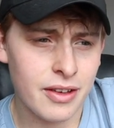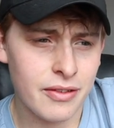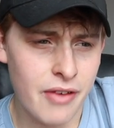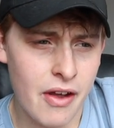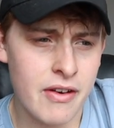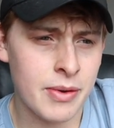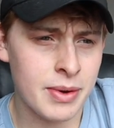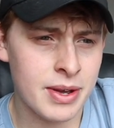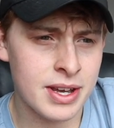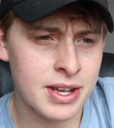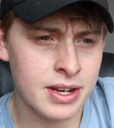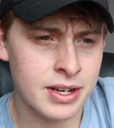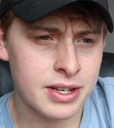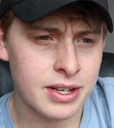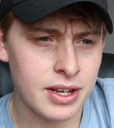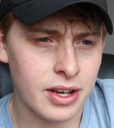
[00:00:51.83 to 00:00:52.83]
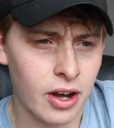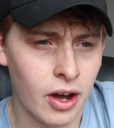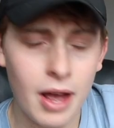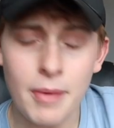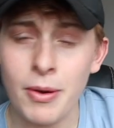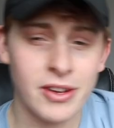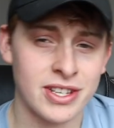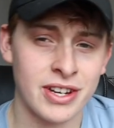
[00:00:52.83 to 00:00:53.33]
very weird.
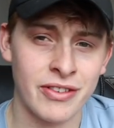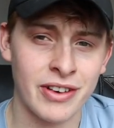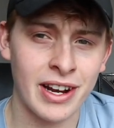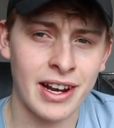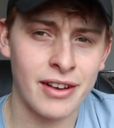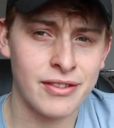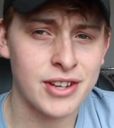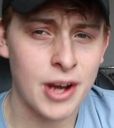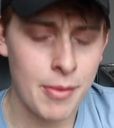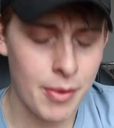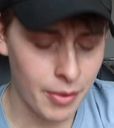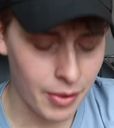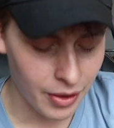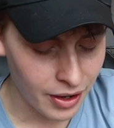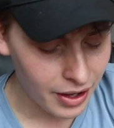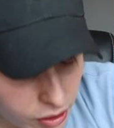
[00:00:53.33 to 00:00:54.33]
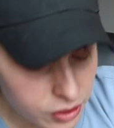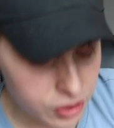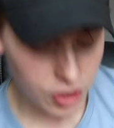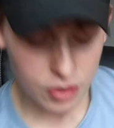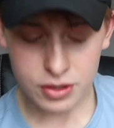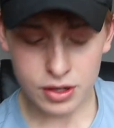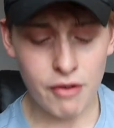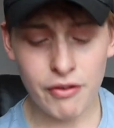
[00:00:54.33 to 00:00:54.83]
I personally really love Shape of Water.
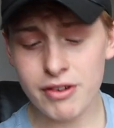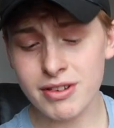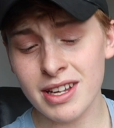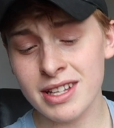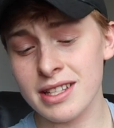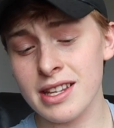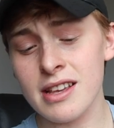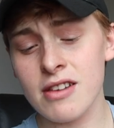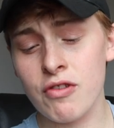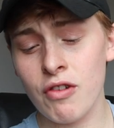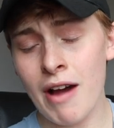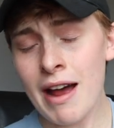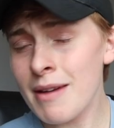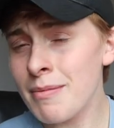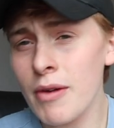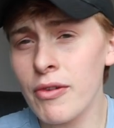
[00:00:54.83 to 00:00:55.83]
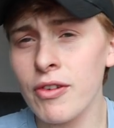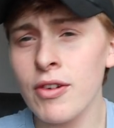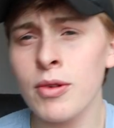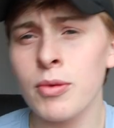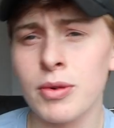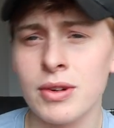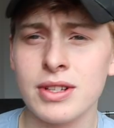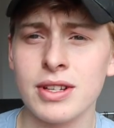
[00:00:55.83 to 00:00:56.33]
Joe Schofield says The Grandmother,
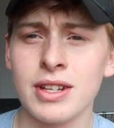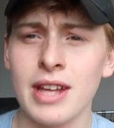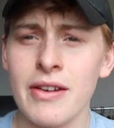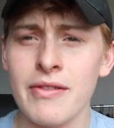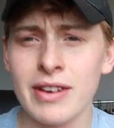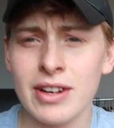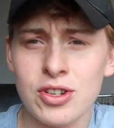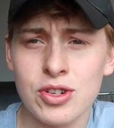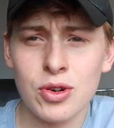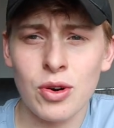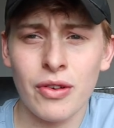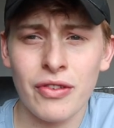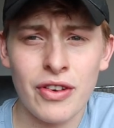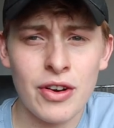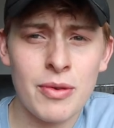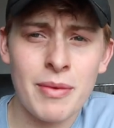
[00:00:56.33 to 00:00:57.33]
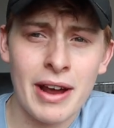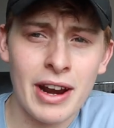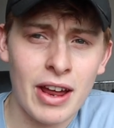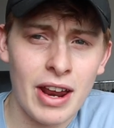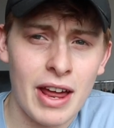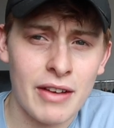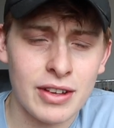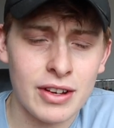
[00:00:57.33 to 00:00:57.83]
what's a David Lynch short film, and
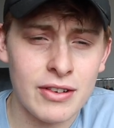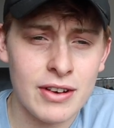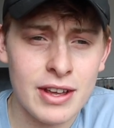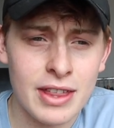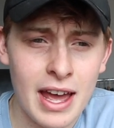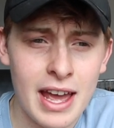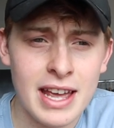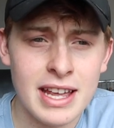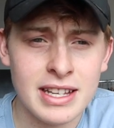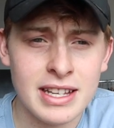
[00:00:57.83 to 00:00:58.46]
I have to agree that